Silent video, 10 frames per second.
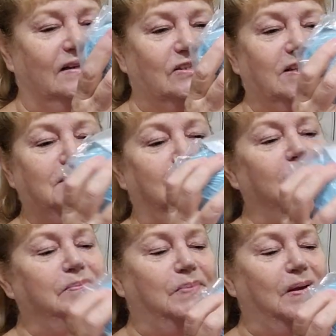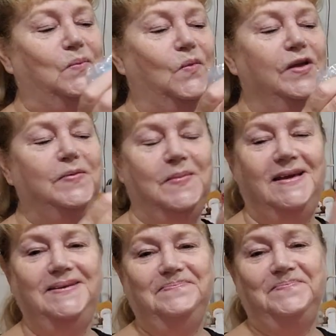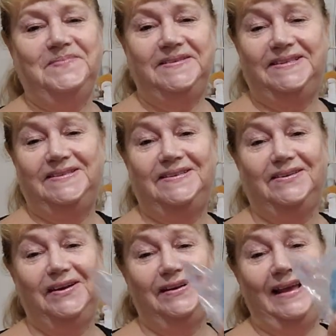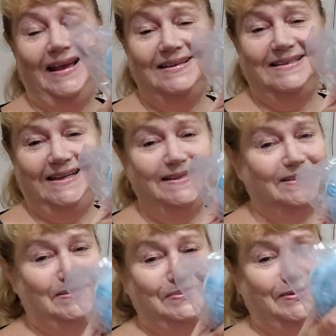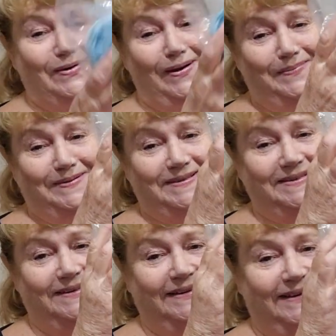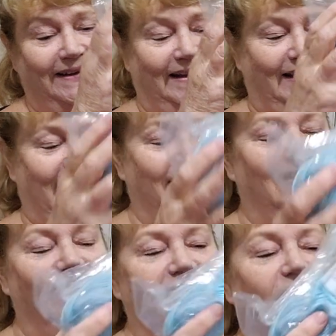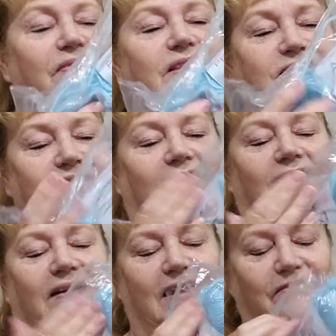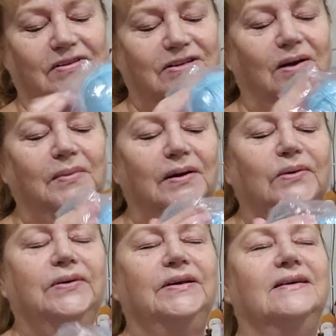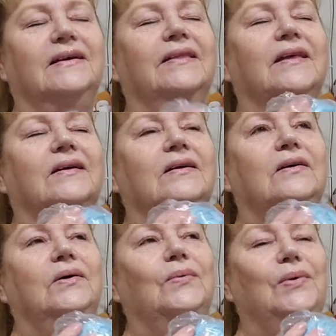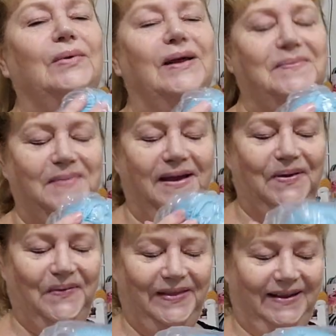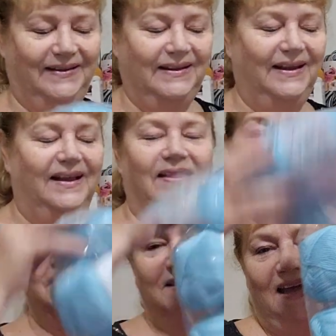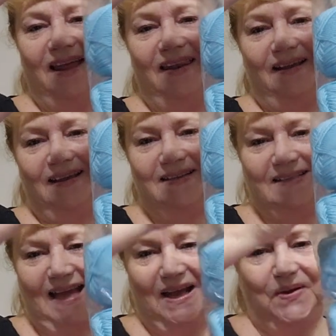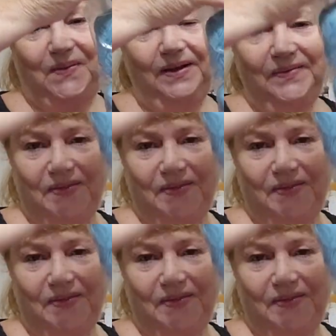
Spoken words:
She's probably been with me since I only had 10 subscribers. And I love this yarn, and every time I look at it, I think, oh, what will I make with it? This color is aqua.